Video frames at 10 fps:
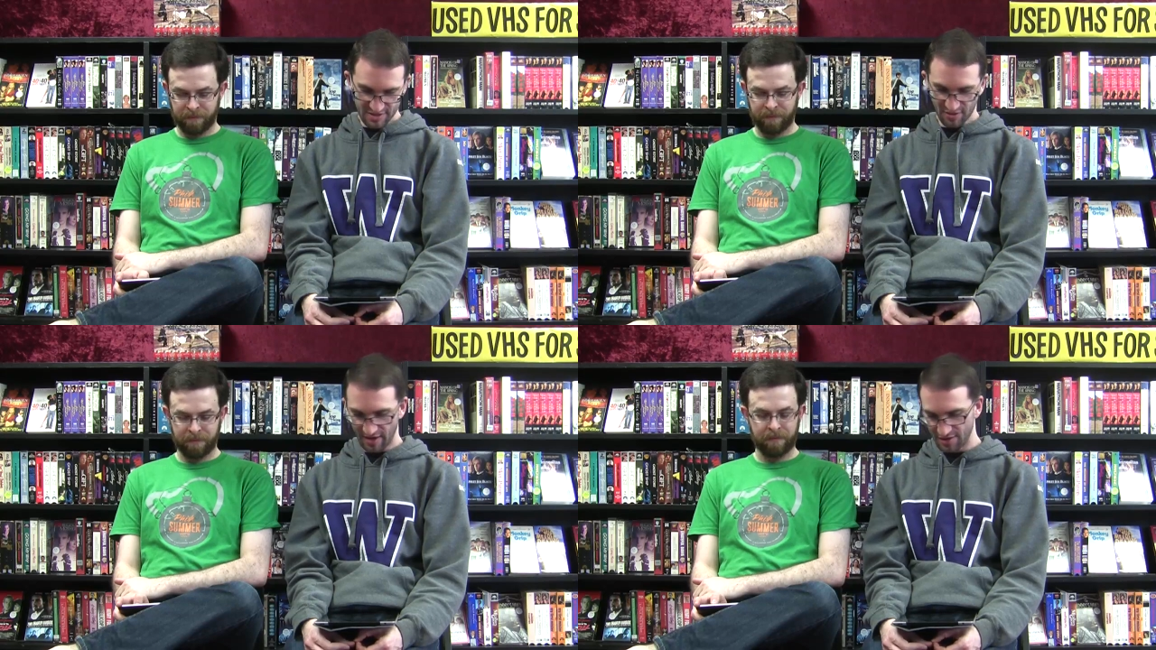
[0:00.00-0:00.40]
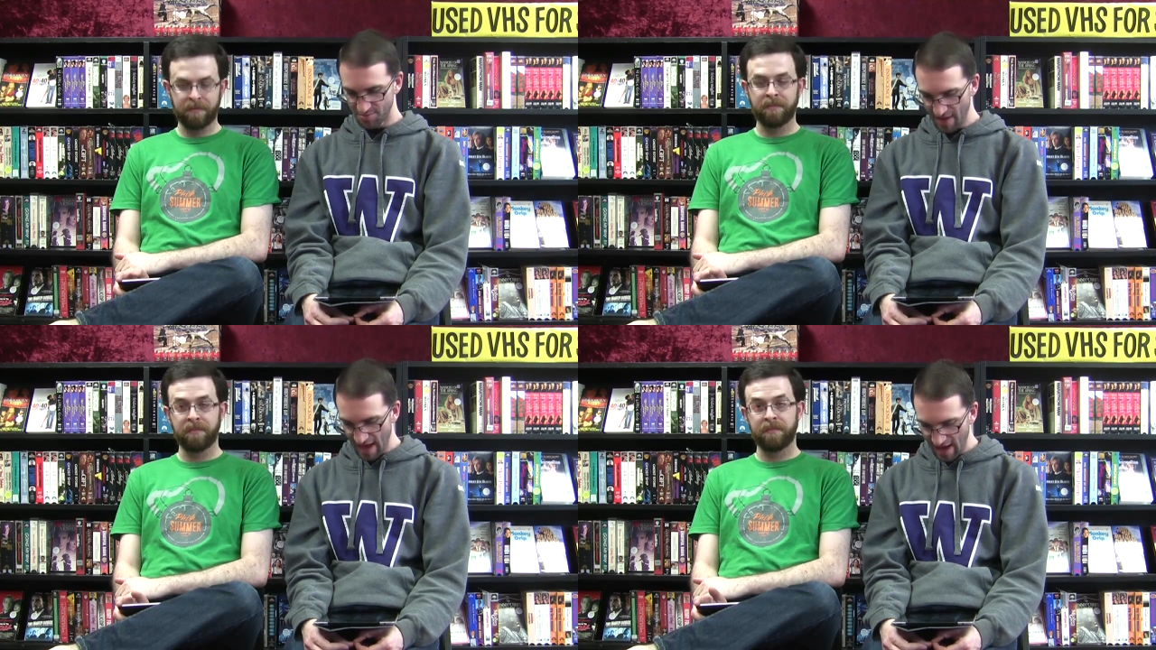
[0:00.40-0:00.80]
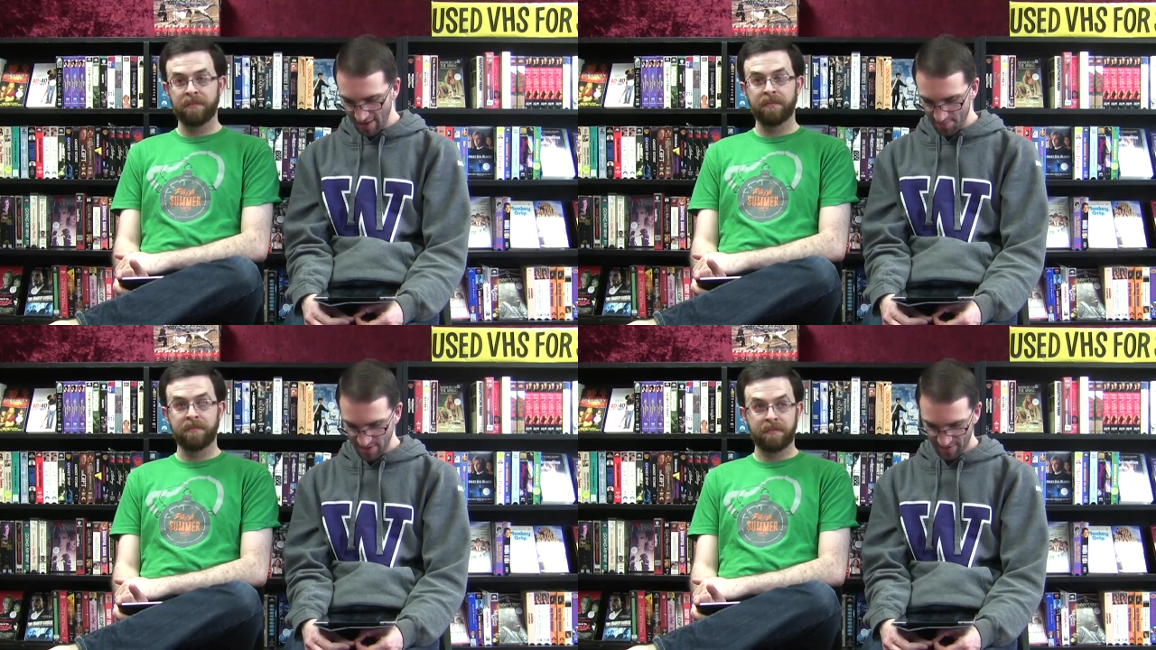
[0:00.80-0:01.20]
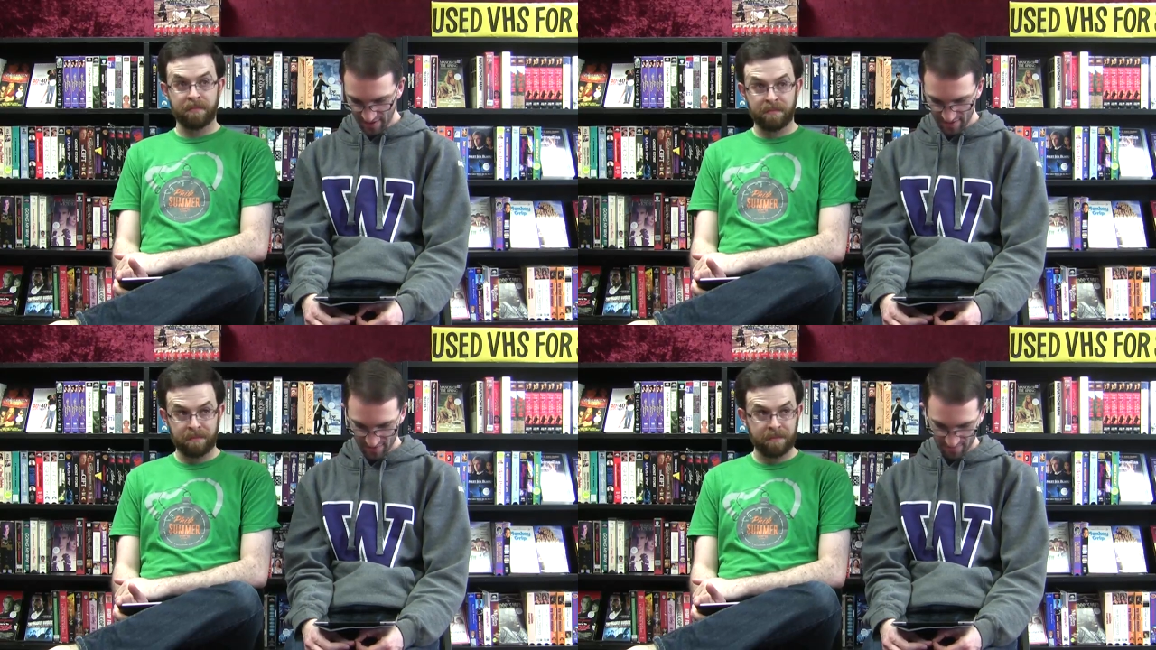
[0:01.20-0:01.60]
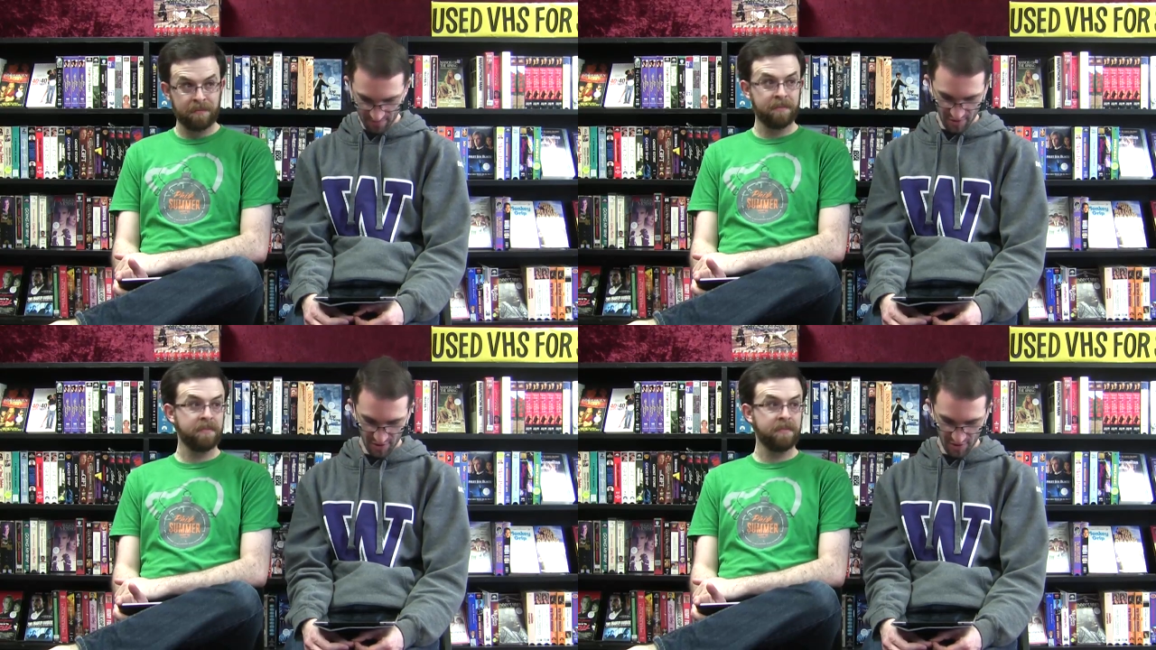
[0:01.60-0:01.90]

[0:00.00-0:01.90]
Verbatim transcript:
Speaker 1: a strange map and then,